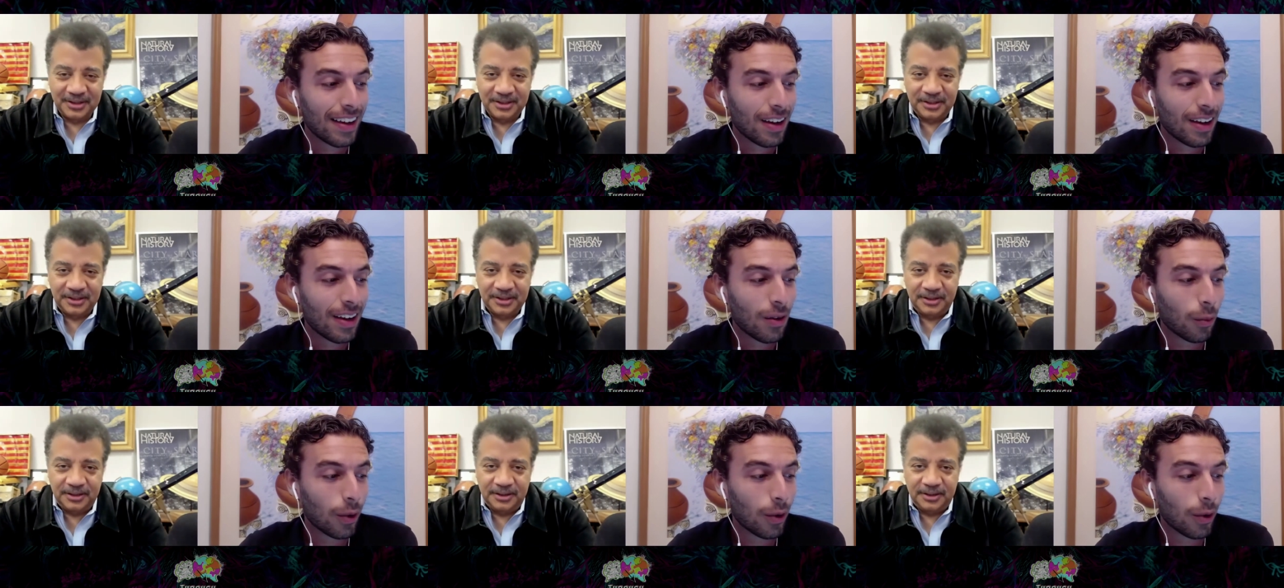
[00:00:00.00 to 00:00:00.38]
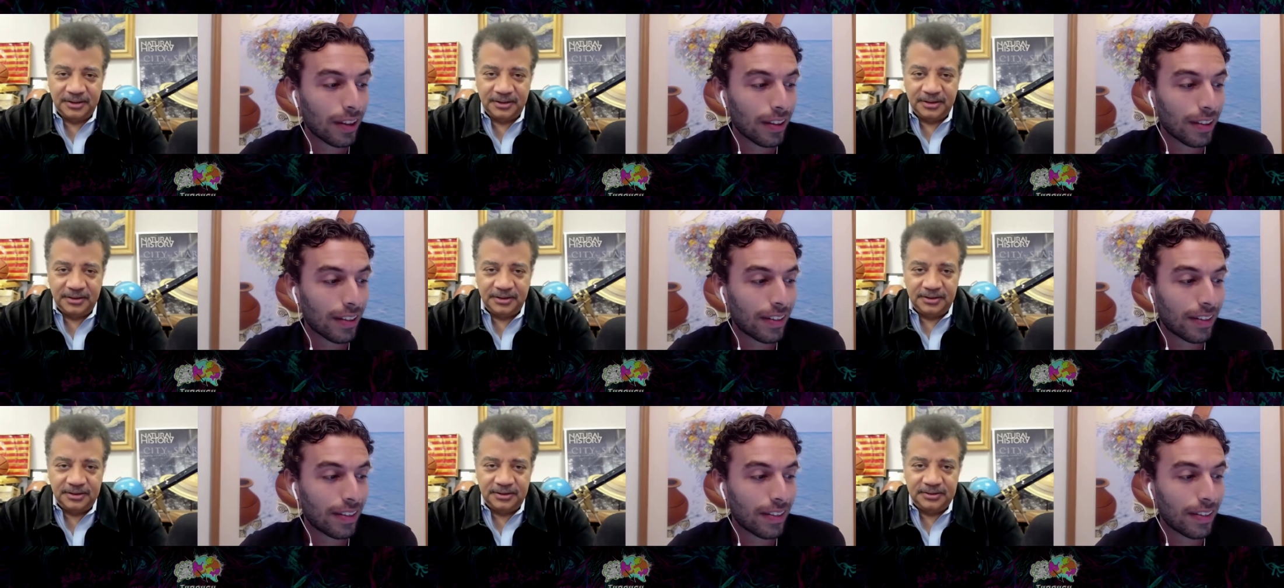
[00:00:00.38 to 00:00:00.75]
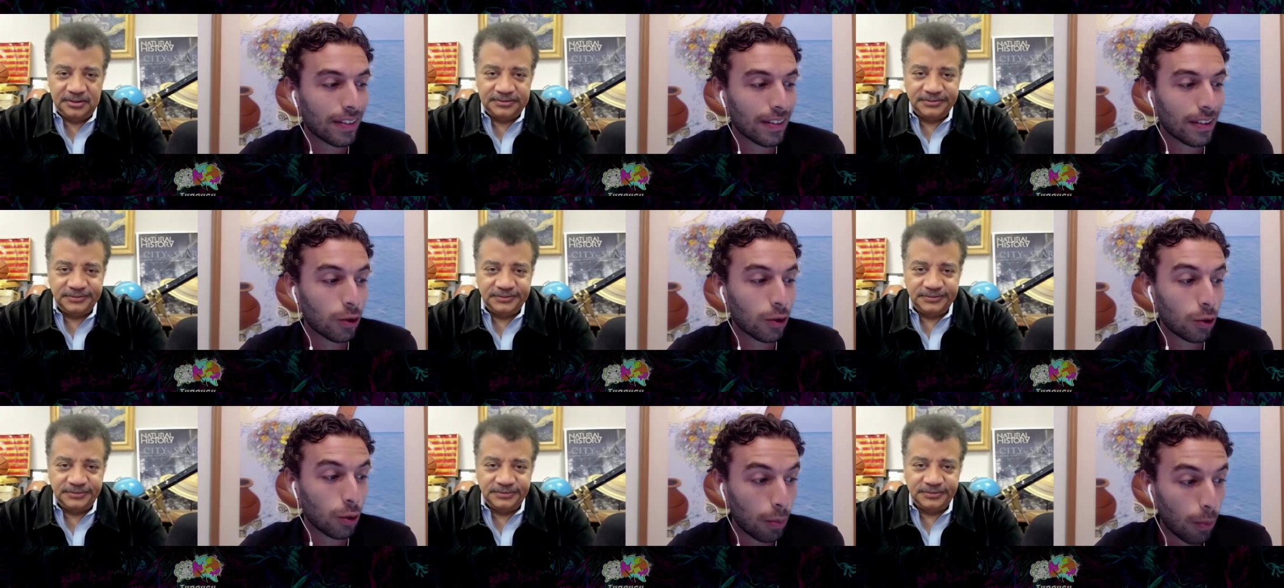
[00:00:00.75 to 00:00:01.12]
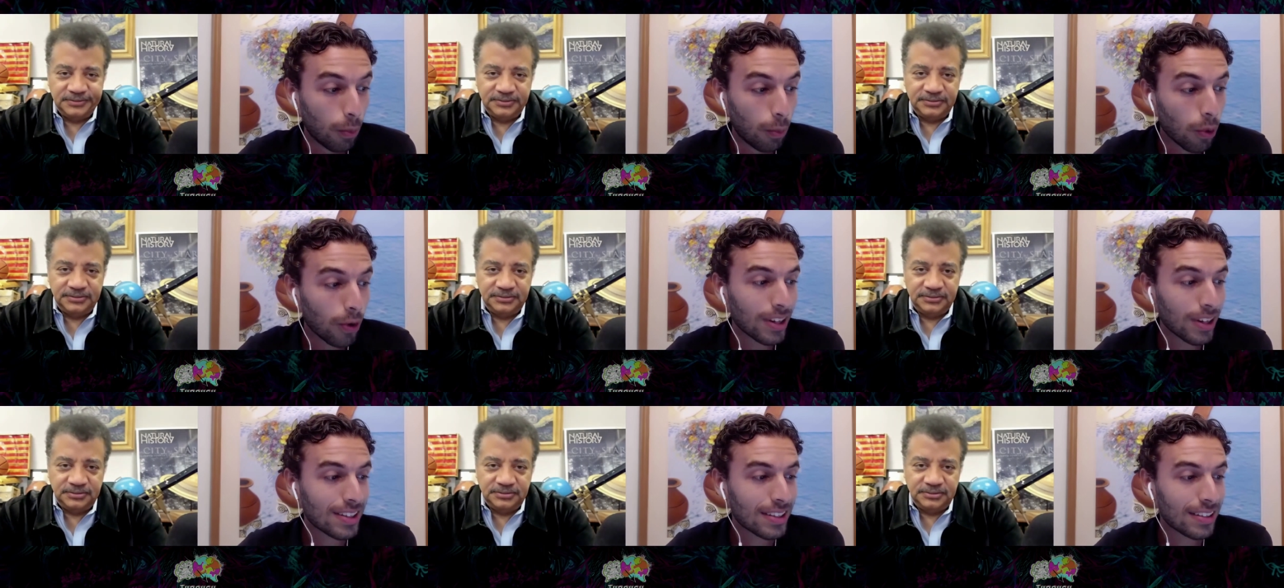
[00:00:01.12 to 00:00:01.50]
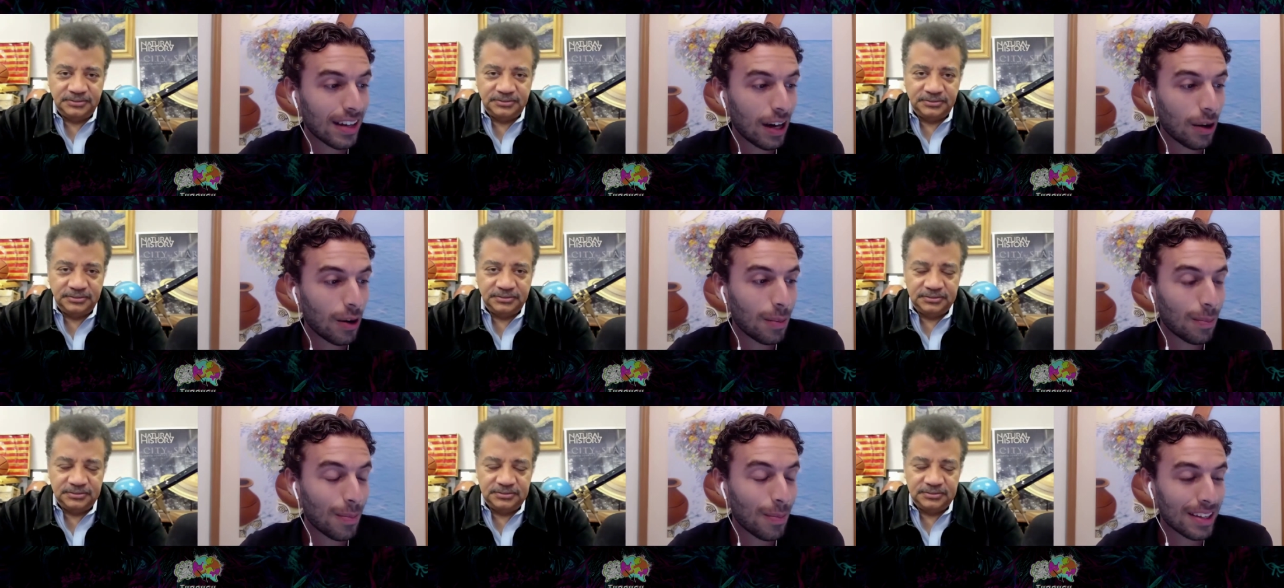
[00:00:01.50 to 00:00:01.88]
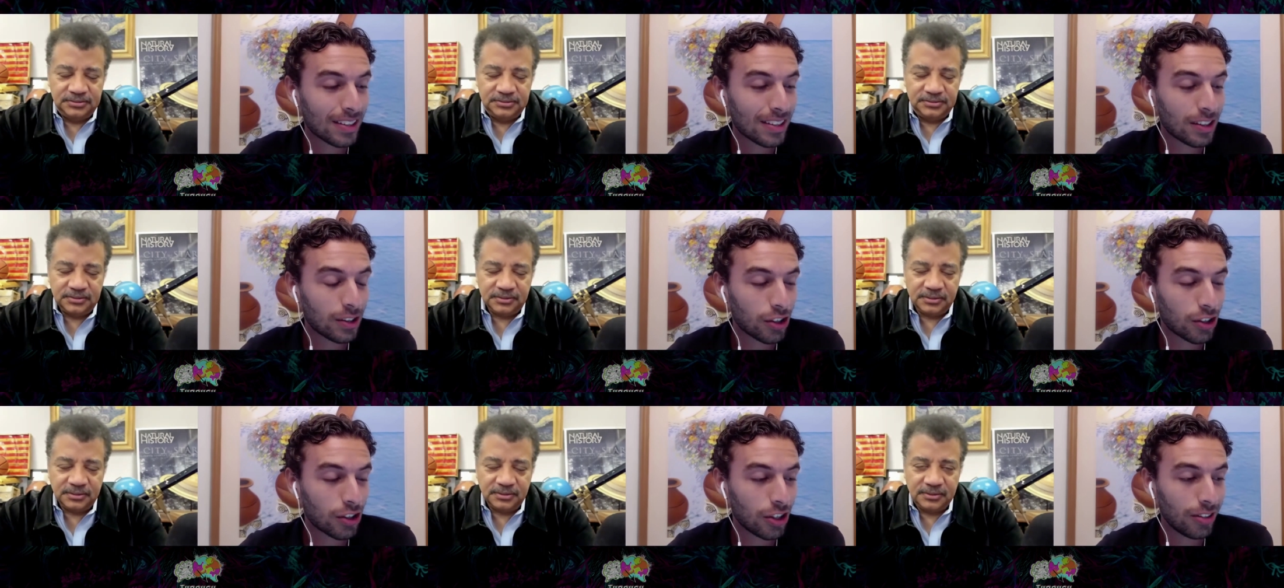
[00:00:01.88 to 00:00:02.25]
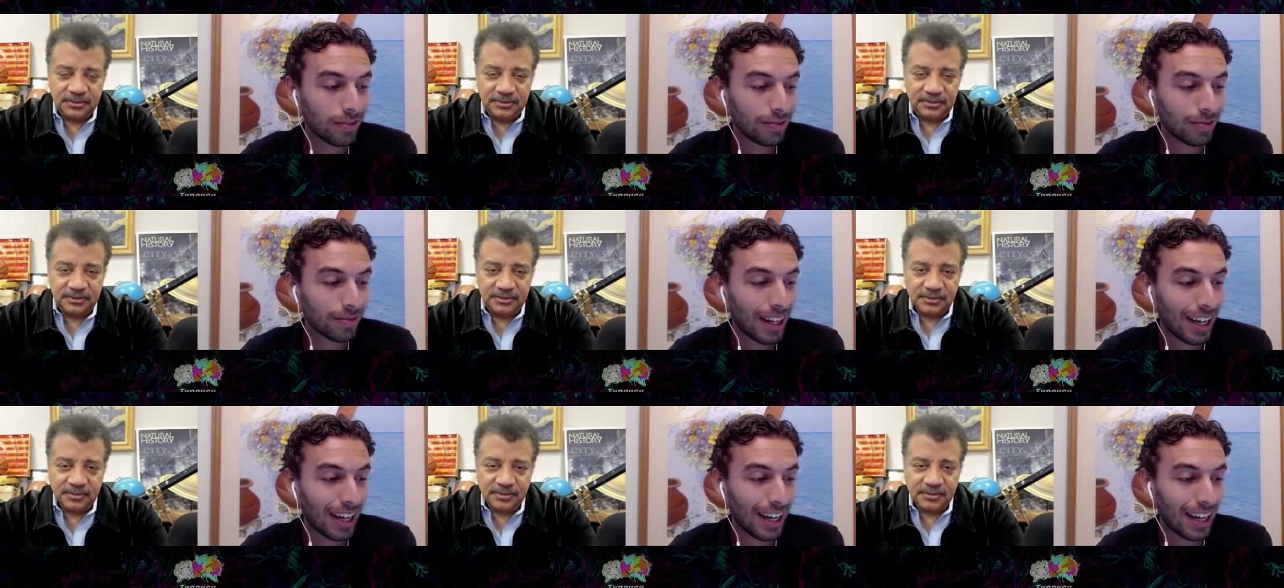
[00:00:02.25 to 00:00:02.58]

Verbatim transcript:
Speaker 1: with your book, Starry Messenger,